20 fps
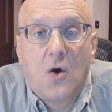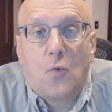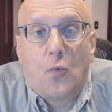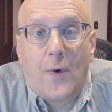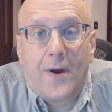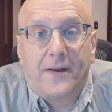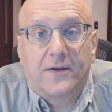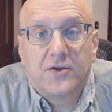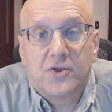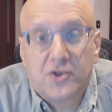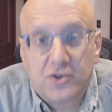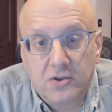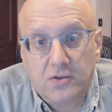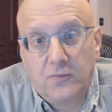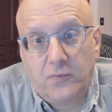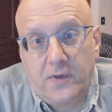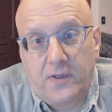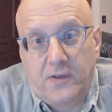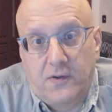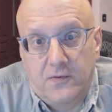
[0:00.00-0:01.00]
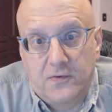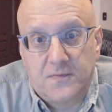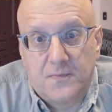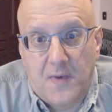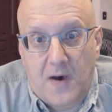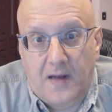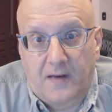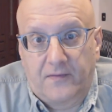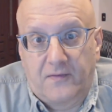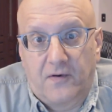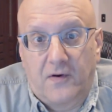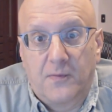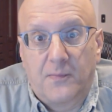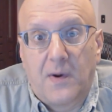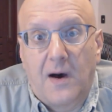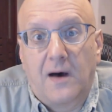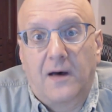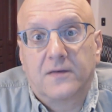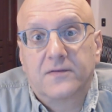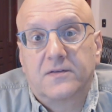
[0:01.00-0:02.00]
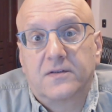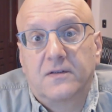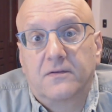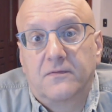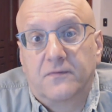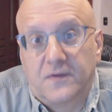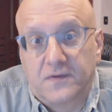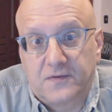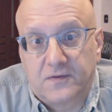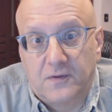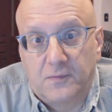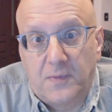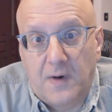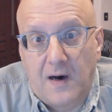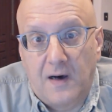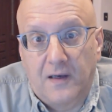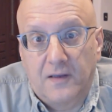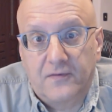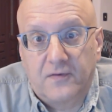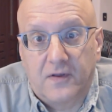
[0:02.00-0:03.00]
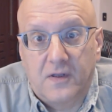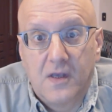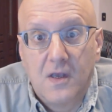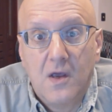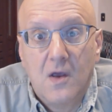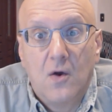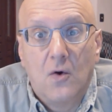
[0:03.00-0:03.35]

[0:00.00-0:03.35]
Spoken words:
When should we use monetary policy, fiscal policy?